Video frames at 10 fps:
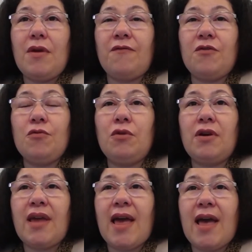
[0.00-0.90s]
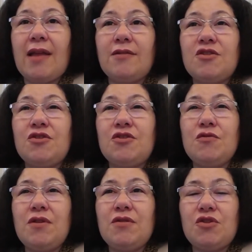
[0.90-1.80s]
If you look at
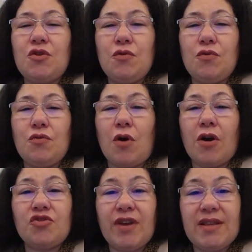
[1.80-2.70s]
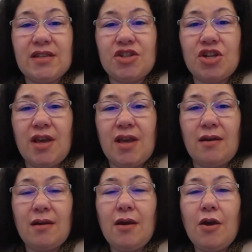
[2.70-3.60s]
students who are
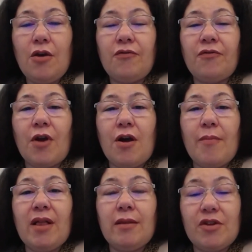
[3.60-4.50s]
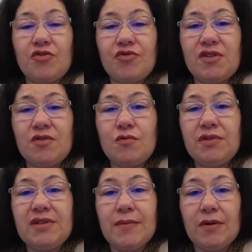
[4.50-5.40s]
transitioning from elementary
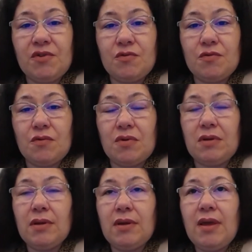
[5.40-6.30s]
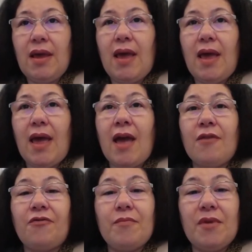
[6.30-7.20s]
school to middle school
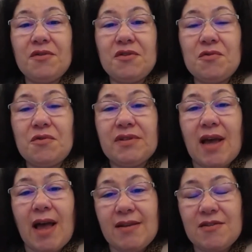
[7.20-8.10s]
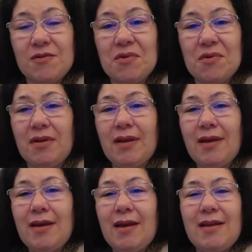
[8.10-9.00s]
and from middle school to high school,
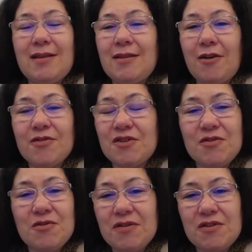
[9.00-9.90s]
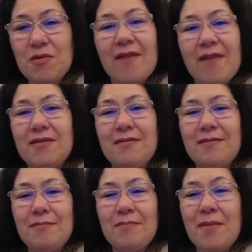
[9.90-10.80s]
there are students who haven't
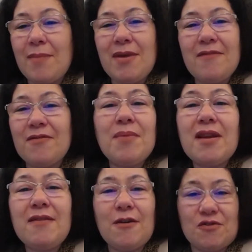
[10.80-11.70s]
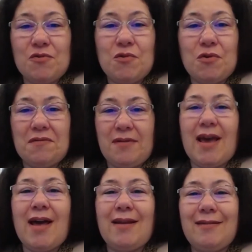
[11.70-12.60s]
maybe even been in their school yet.